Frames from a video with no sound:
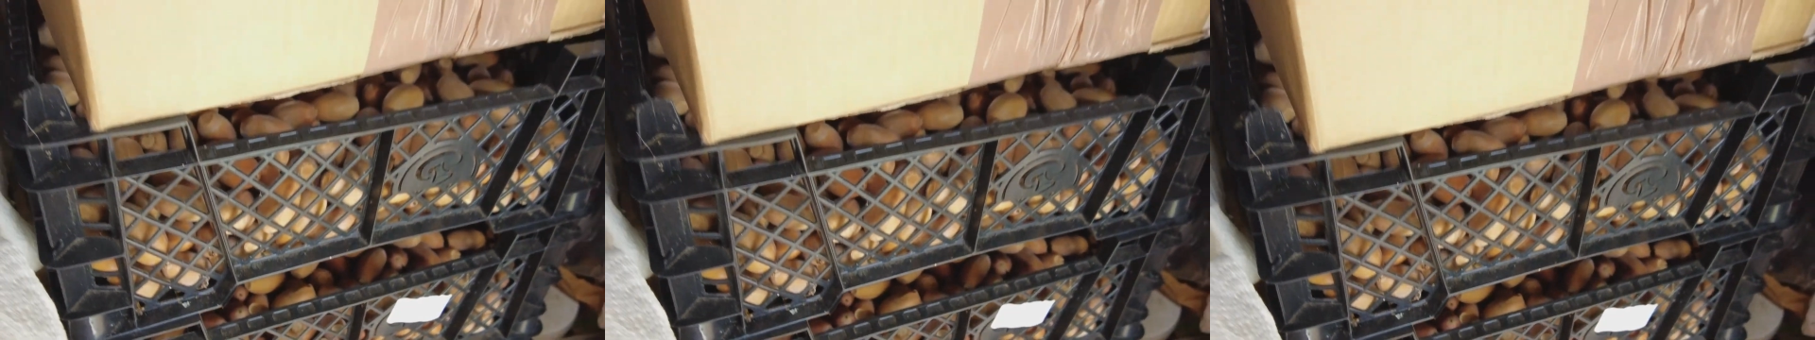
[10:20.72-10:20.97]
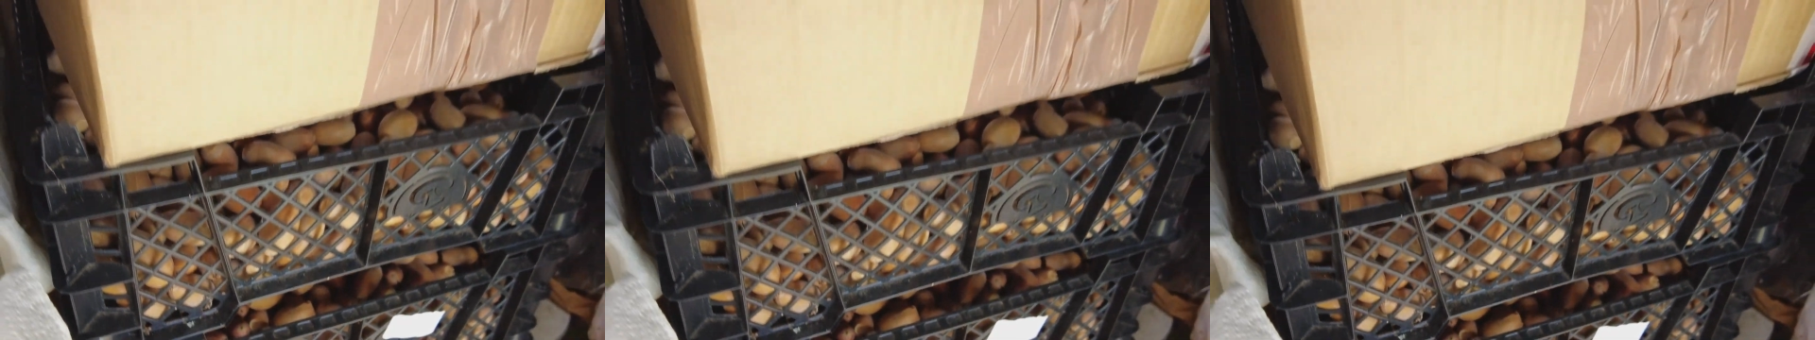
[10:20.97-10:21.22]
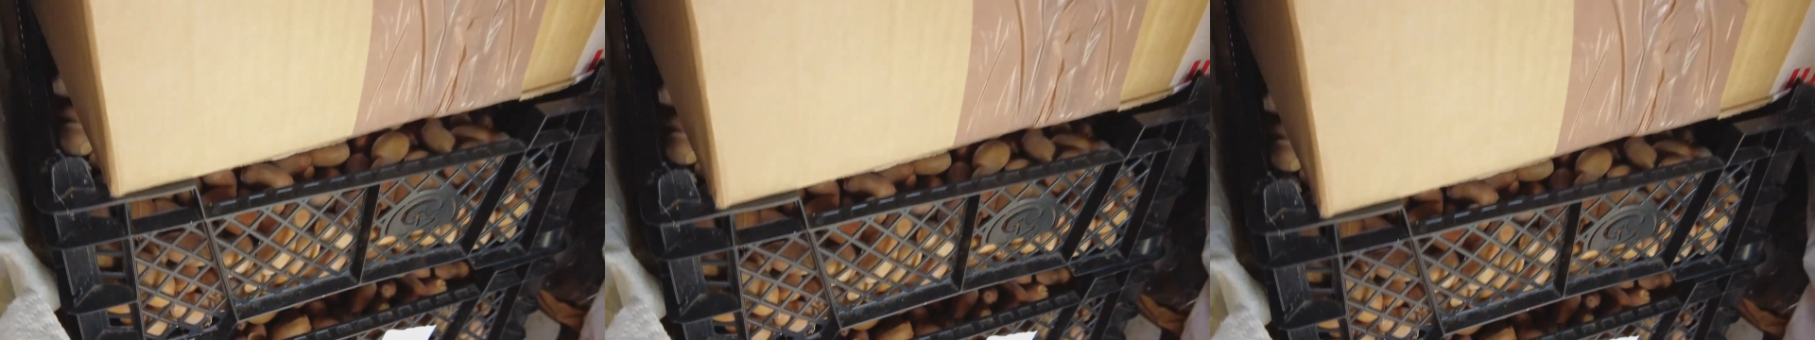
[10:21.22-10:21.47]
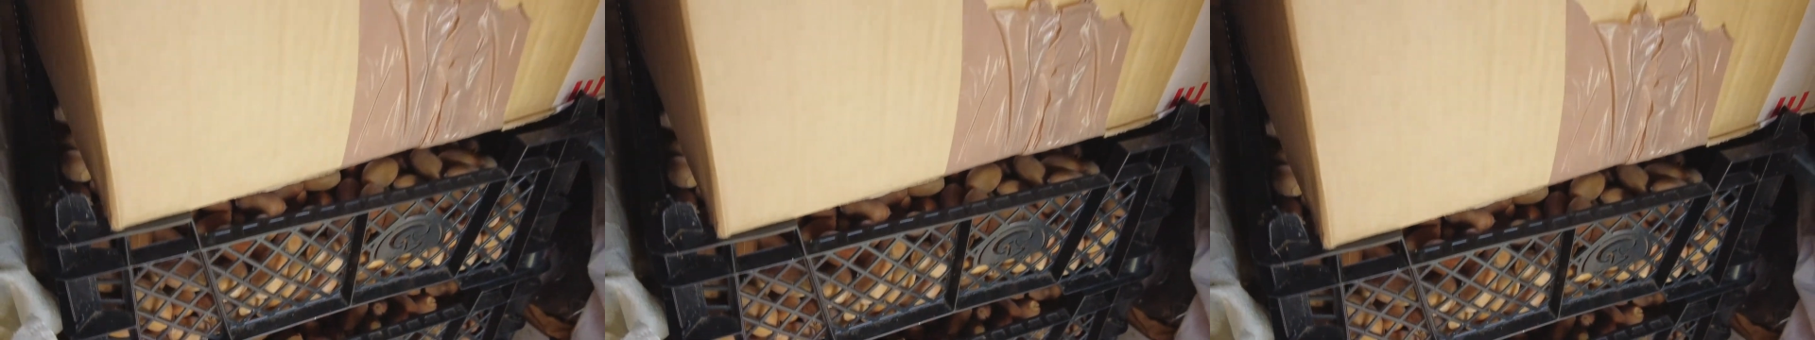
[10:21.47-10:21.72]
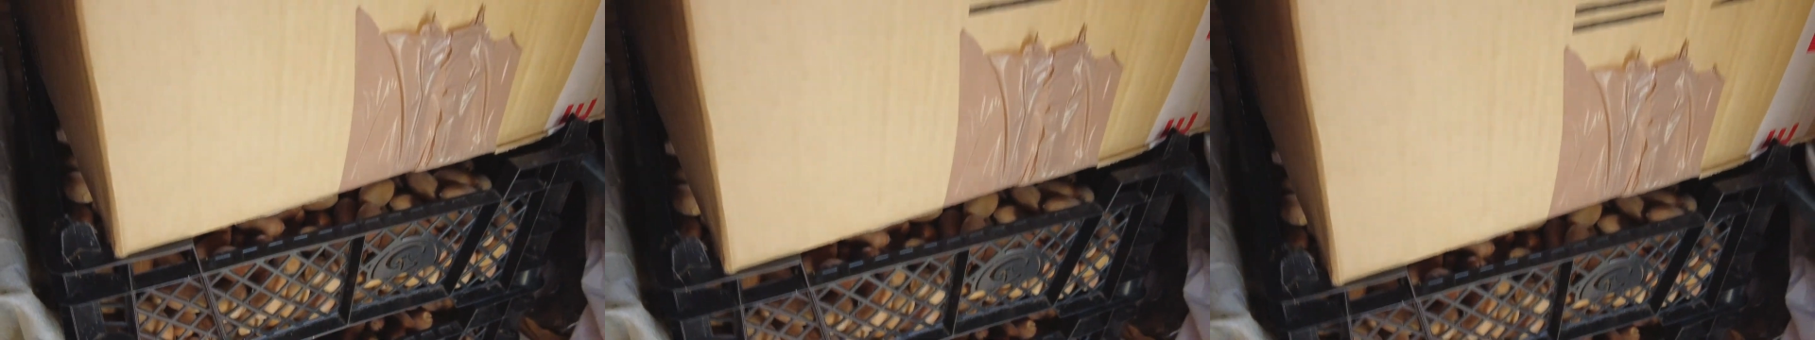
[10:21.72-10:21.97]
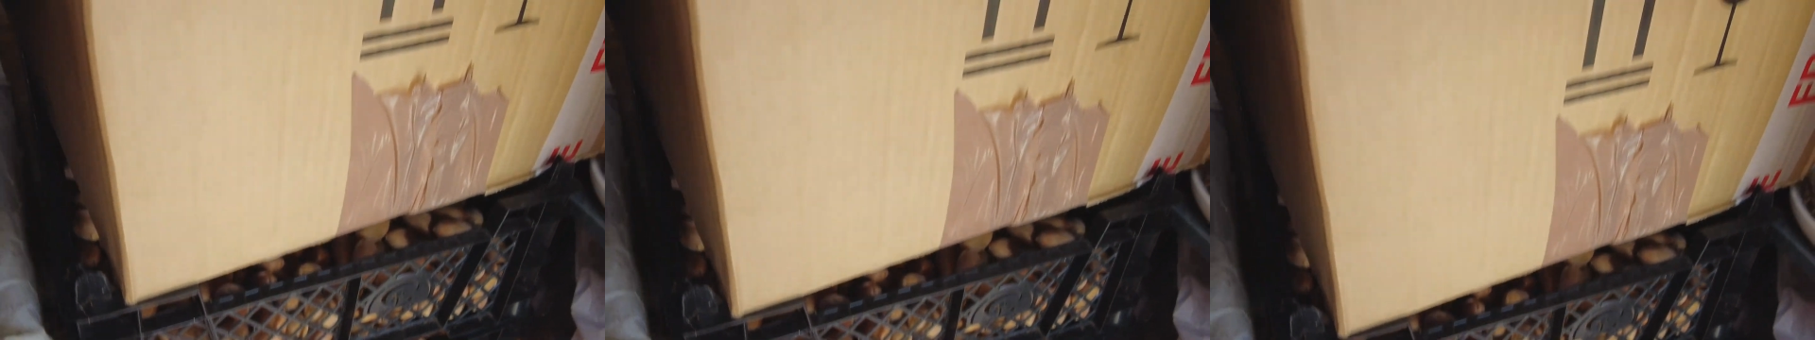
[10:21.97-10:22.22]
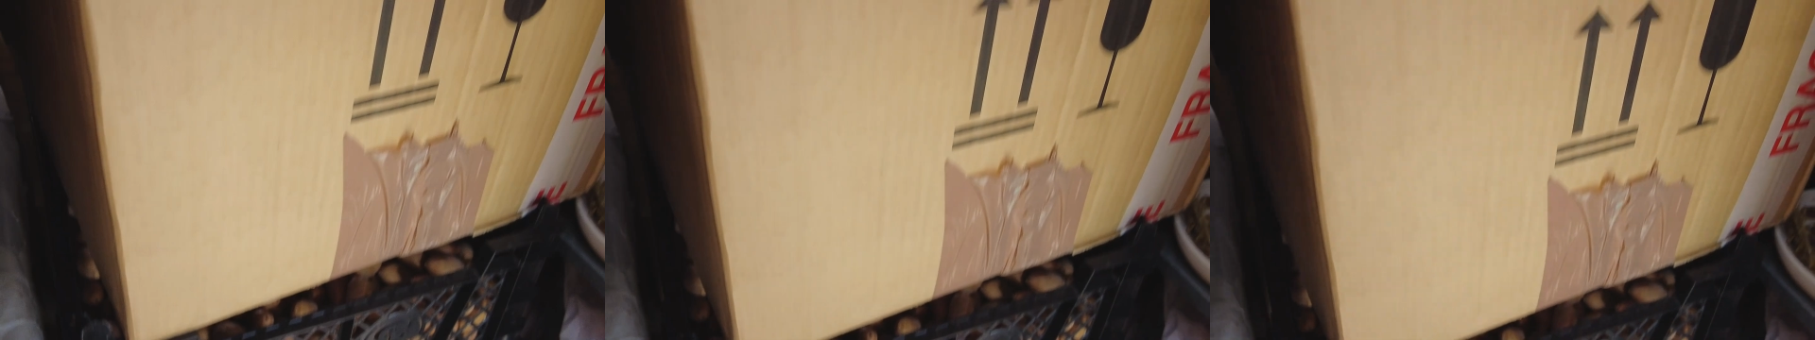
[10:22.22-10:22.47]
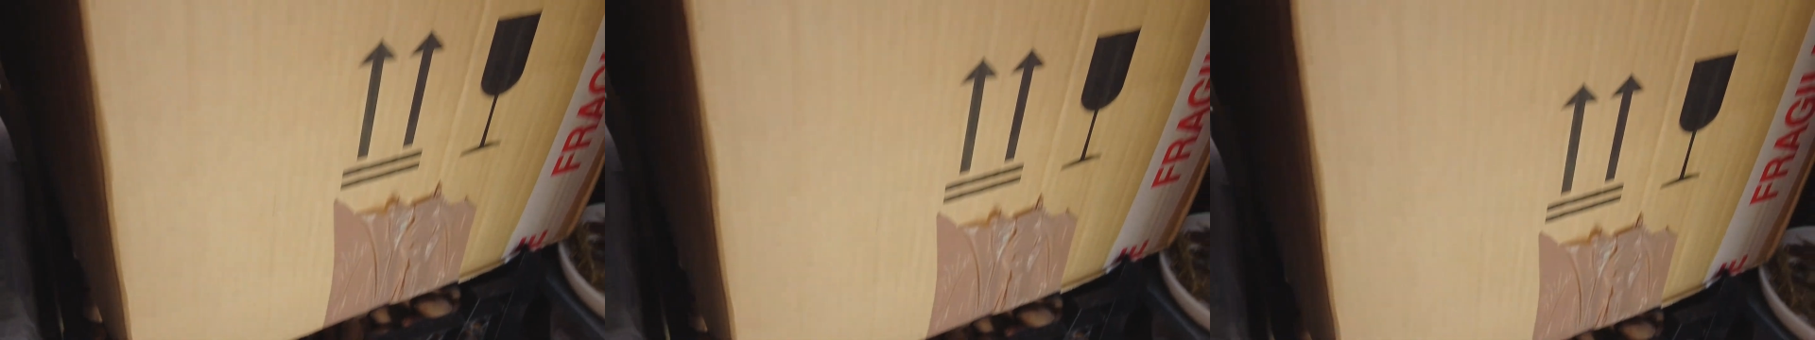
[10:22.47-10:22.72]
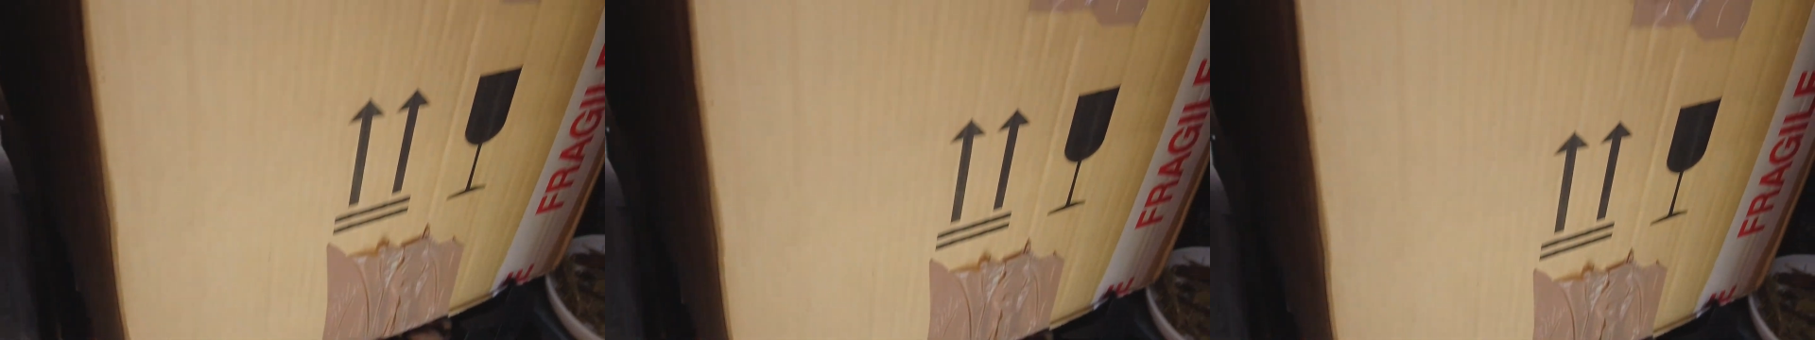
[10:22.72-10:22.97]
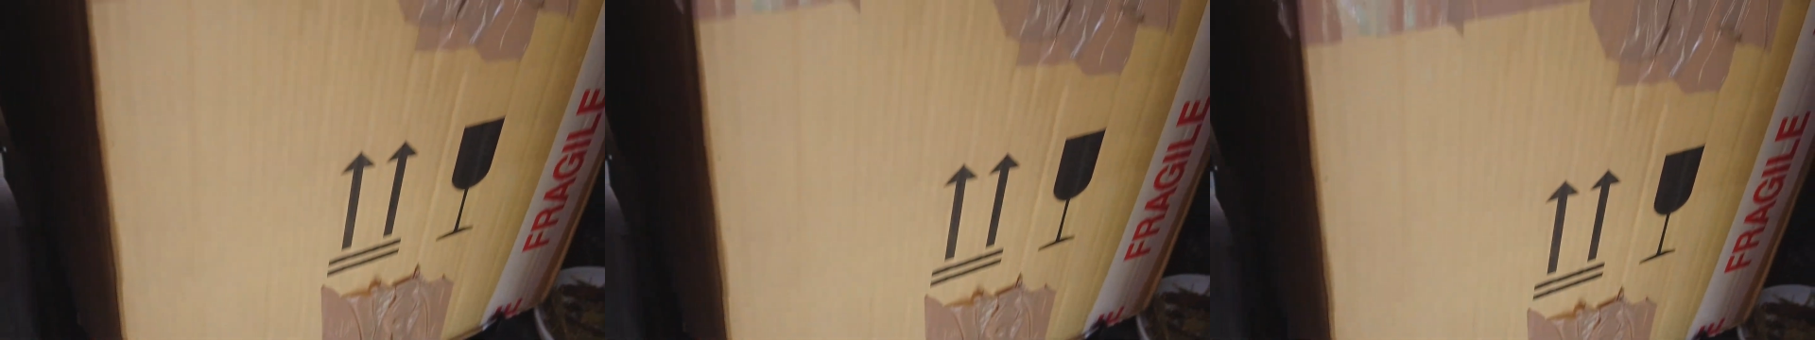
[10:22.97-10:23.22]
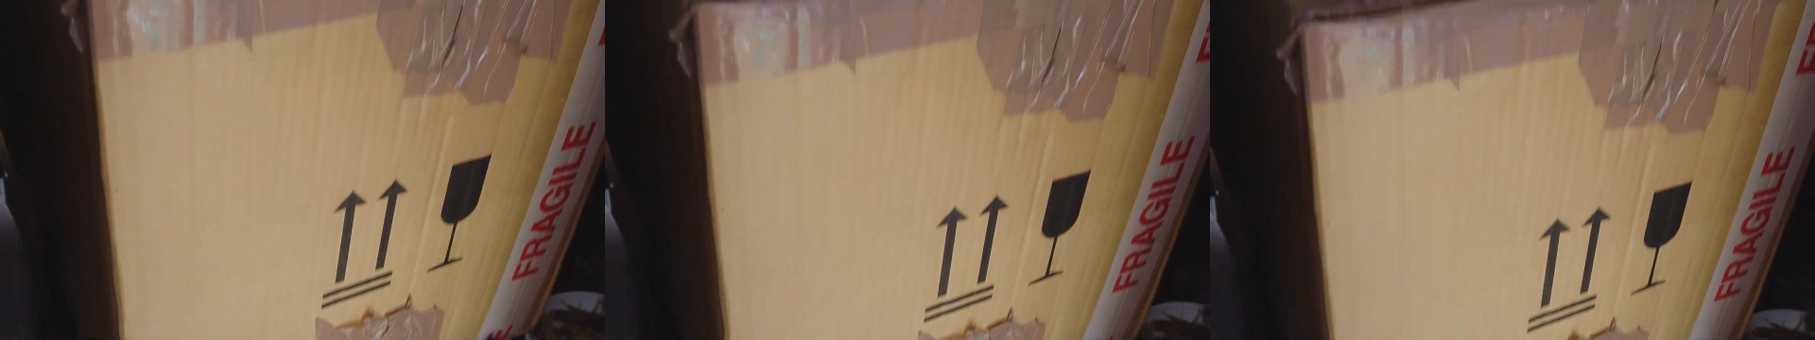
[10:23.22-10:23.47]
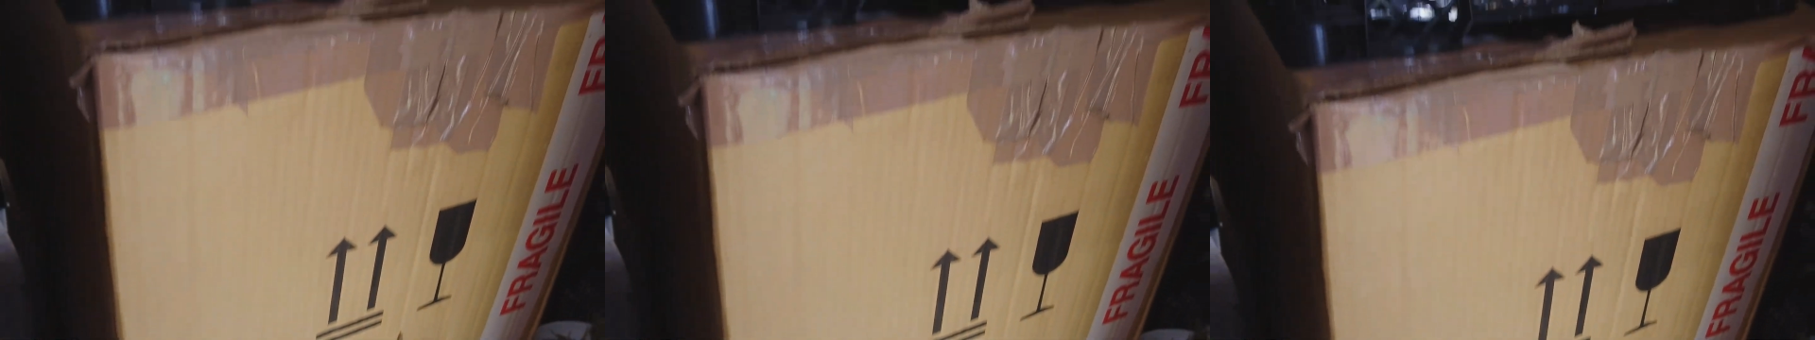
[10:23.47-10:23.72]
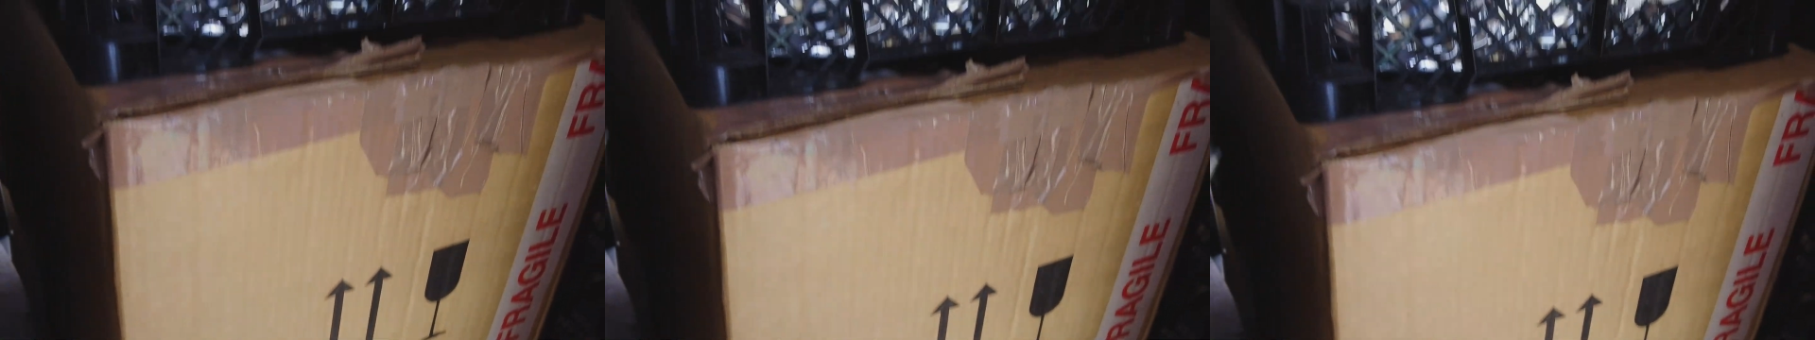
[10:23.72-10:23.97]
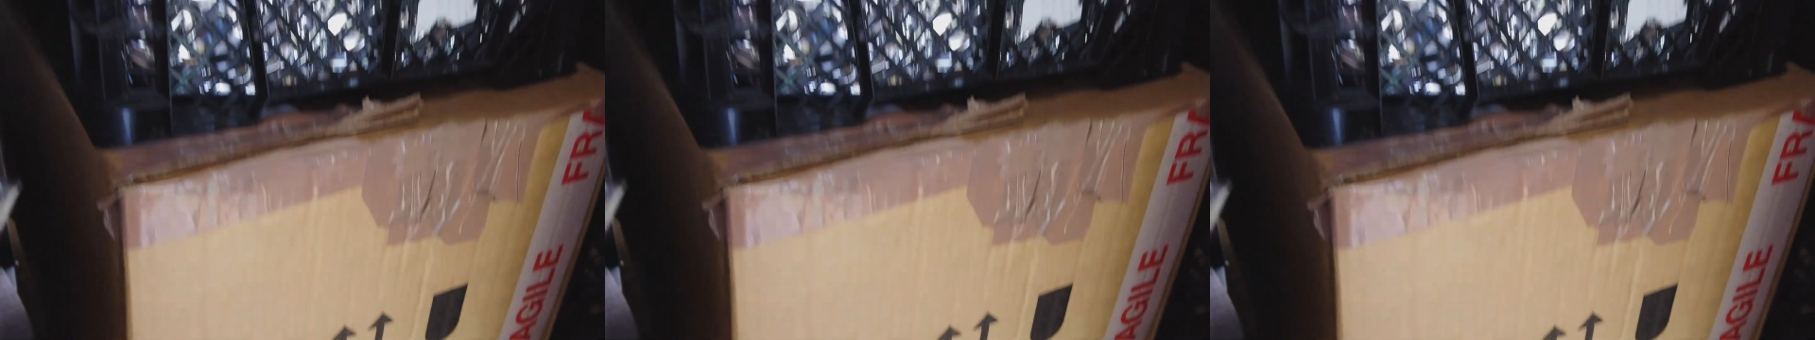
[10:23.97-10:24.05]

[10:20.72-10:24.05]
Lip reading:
(no speaker visible)